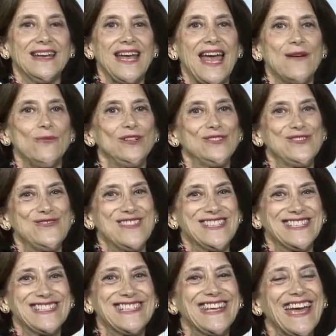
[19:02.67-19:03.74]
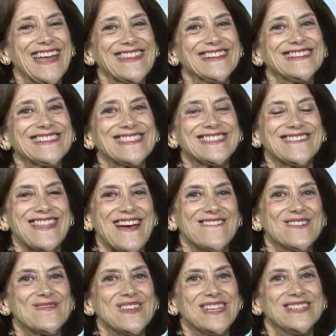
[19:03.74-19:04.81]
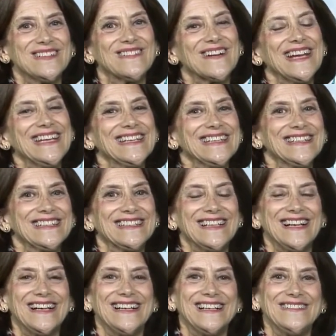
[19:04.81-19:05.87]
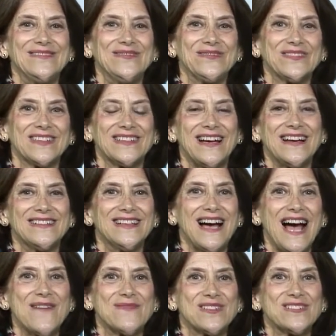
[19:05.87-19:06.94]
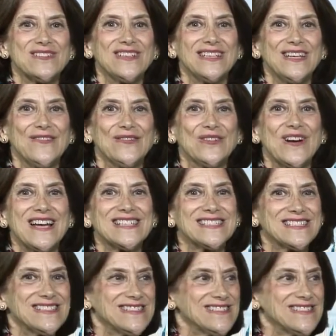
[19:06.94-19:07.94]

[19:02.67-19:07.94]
And we'll do this together, so that would be a great opportunity for us to